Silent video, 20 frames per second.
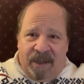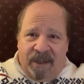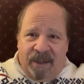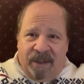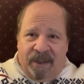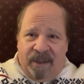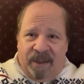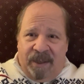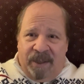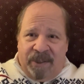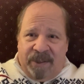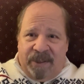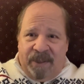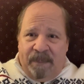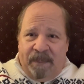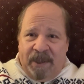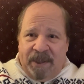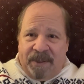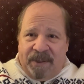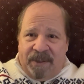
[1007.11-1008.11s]
the
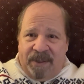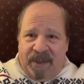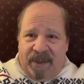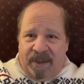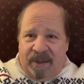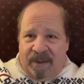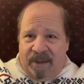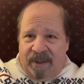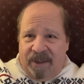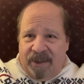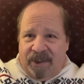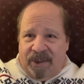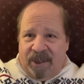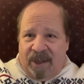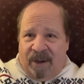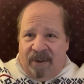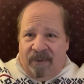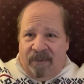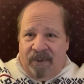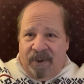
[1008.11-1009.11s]
Itsy Bitsy
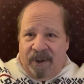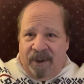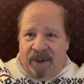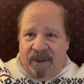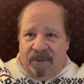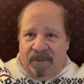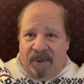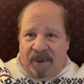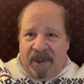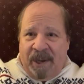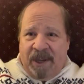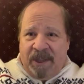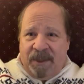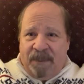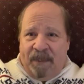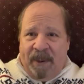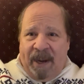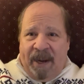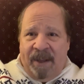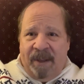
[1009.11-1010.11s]
software, well,
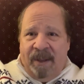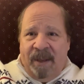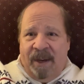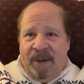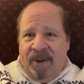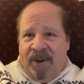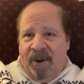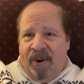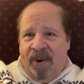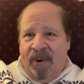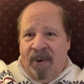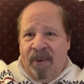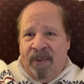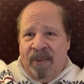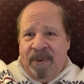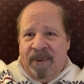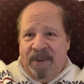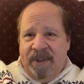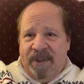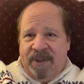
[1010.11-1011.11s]
that's Python
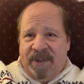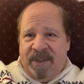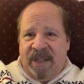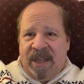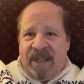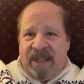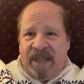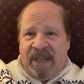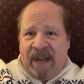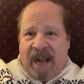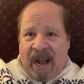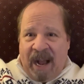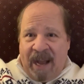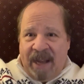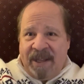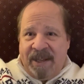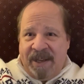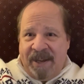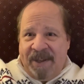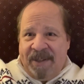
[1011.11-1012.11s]
code sitting
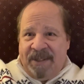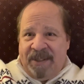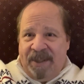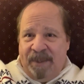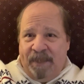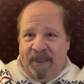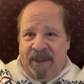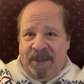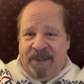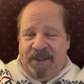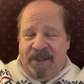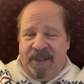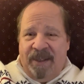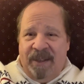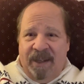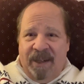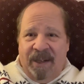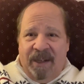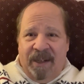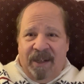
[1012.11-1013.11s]
on the Itsy Bitsy.
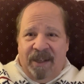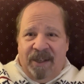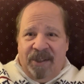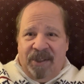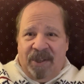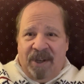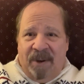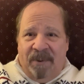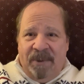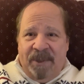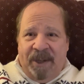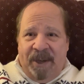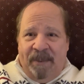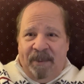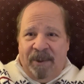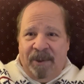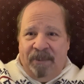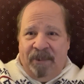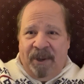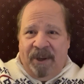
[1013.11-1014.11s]
So I was
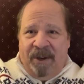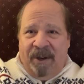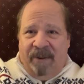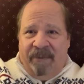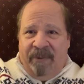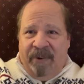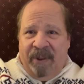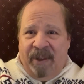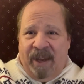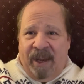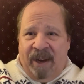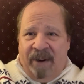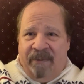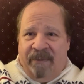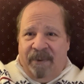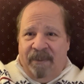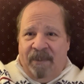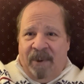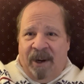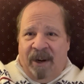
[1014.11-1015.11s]
able to recover that
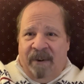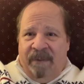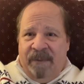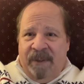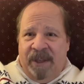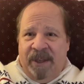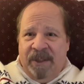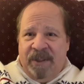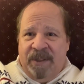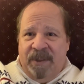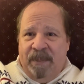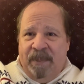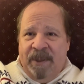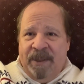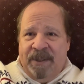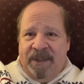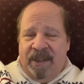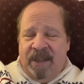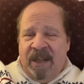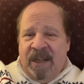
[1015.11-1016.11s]
from off the Itsy
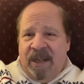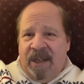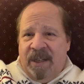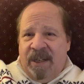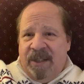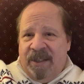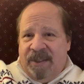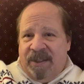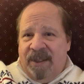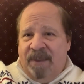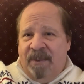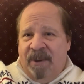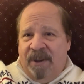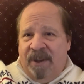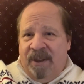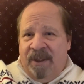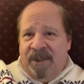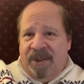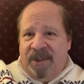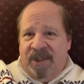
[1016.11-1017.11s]
Bitsy. Some of
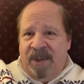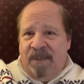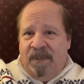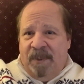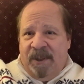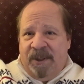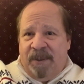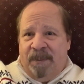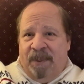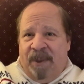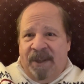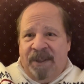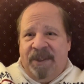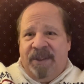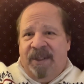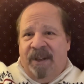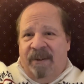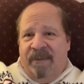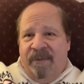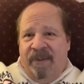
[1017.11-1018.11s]
the C++
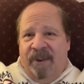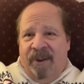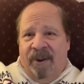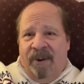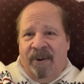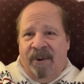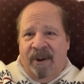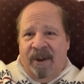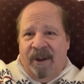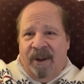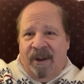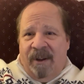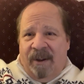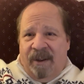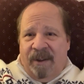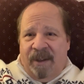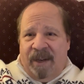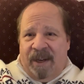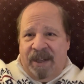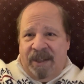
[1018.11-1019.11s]
stuff, though,
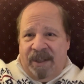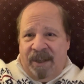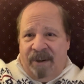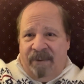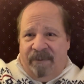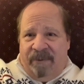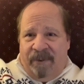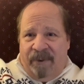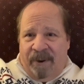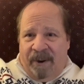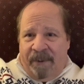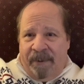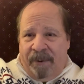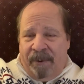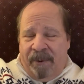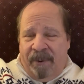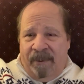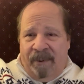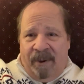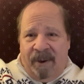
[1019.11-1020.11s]
that I did for
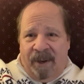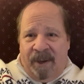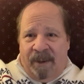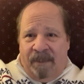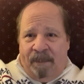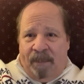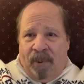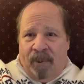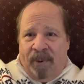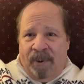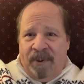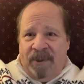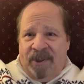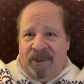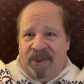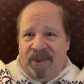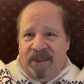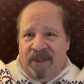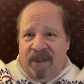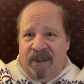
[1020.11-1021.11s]
other
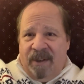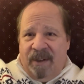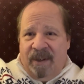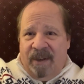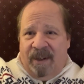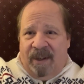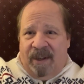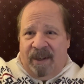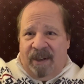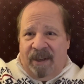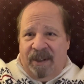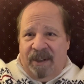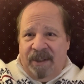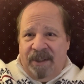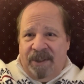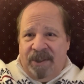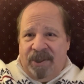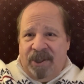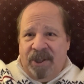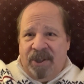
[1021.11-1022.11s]
boards,
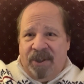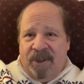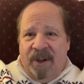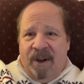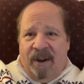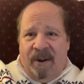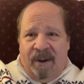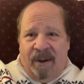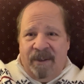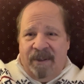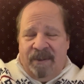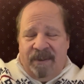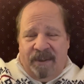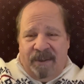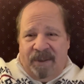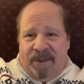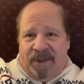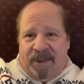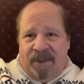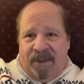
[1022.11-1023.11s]
it's just gone.
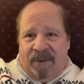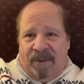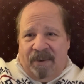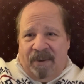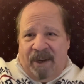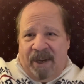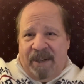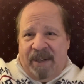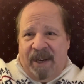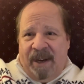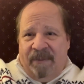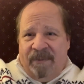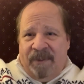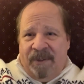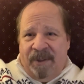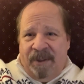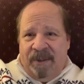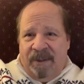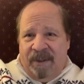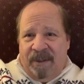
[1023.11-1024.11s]
So I'd have
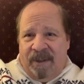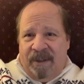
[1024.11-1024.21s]
to